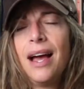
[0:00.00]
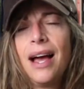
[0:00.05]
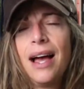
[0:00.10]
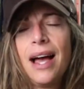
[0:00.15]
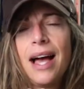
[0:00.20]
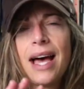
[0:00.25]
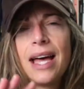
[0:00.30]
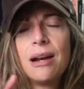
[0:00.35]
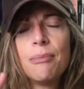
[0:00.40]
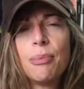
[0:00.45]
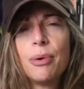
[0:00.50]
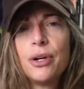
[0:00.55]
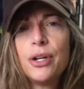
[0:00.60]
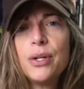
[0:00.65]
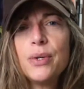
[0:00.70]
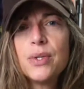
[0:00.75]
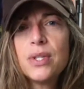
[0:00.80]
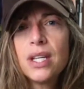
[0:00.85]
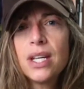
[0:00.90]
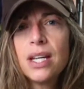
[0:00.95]
How to
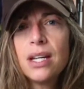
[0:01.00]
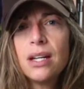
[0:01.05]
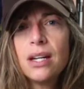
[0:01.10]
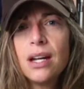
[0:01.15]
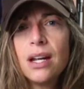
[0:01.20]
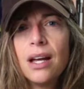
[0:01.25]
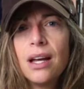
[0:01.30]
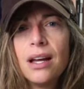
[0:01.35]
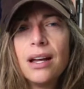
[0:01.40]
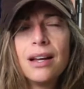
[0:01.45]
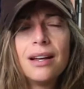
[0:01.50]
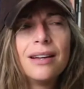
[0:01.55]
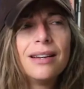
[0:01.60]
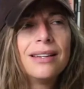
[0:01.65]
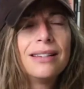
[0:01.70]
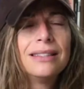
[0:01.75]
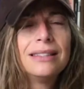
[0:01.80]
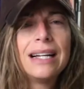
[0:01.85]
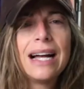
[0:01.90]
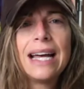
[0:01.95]
produce it,
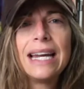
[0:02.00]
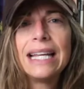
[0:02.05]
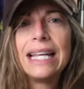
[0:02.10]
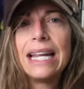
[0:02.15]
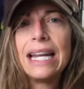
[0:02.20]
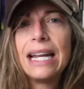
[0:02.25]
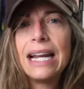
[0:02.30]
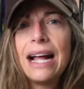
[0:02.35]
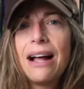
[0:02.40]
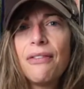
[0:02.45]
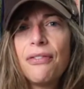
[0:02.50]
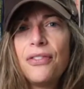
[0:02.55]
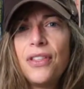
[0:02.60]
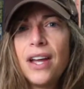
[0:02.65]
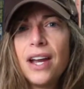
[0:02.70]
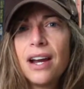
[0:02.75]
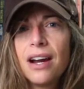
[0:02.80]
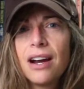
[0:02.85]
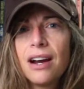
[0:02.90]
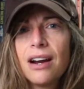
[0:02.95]
how to get it out
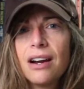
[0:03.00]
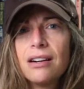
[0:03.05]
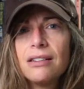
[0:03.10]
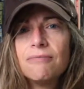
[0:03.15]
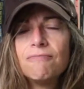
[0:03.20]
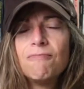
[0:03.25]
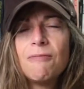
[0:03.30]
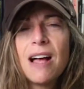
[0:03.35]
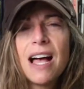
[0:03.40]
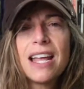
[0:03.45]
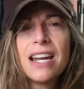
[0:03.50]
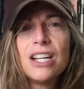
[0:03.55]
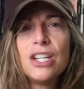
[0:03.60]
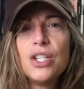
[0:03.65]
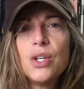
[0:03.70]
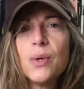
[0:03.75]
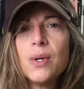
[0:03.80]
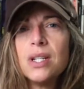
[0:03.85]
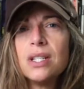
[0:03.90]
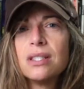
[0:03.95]
there, how to
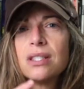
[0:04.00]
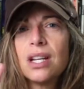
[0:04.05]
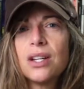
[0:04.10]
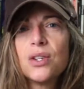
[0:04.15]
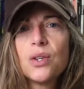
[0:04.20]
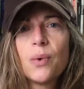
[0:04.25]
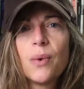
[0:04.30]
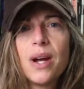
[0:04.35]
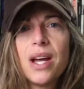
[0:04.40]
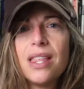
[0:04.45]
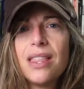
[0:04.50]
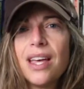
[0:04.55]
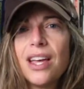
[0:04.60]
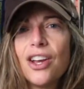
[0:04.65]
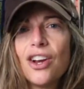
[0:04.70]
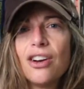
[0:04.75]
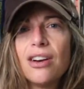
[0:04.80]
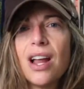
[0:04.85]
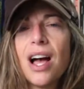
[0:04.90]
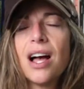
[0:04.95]
do it in such a way
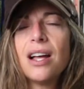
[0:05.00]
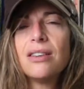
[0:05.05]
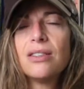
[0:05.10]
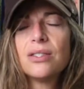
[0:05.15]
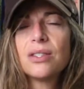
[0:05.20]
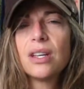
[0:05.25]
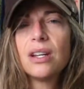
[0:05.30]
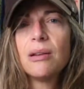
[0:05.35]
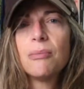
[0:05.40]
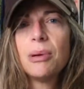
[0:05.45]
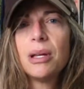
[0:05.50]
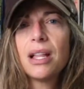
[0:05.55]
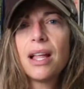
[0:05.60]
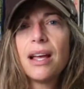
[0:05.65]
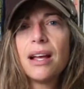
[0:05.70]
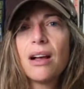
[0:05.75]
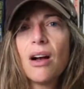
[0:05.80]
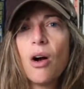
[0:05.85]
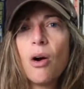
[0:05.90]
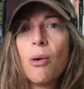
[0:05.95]
that you're not just going to be
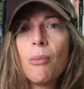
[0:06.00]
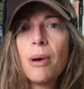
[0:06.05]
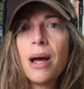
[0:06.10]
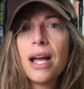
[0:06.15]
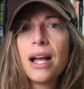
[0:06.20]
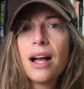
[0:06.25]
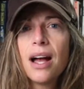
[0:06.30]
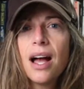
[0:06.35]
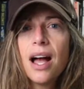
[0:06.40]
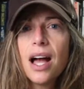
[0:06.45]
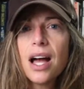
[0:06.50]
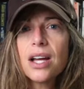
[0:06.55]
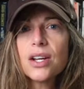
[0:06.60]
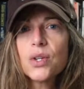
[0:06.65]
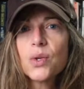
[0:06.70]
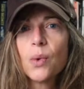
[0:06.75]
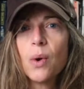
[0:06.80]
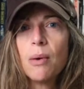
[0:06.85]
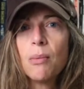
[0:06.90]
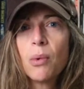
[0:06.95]
like, oh my
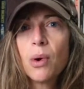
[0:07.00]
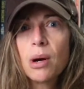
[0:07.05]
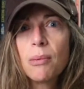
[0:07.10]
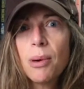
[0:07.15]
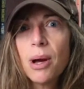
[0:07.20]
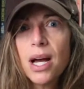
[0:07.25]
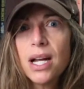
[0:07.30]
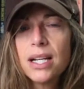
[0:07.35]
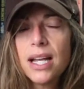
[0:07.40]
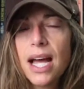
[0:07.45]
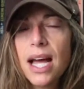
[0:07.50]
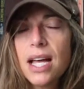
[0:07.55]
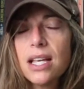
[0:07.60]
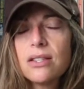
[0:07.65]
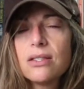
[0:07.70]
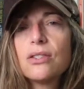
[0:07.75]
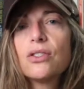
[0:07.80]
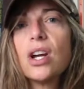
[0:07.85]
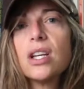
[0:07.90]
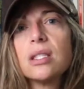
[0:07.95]
gosh, one more
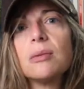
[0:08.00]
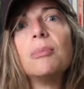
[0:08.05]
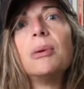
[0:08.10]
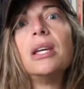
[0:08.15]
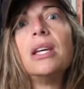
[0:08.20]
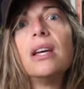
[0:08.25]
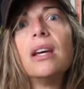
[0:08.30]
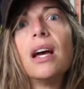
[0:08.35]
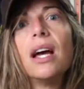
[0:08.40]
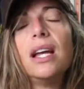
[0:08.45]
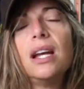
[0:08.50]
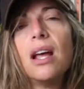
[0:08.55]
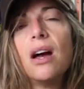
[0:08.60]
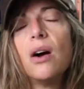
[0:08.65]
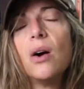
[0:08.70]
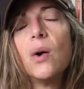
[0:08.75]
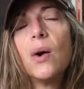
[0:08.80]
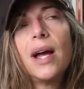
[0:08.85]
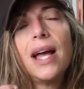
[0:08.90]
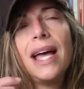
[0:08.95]
podcast. Trust me, I
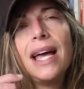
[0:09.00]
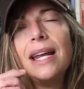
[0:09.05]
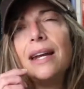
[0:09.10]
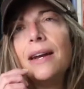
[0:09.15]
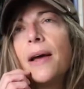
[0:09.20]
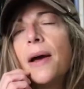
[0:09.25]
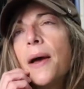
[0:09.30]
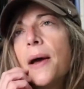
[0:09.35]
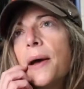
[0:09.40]
know. And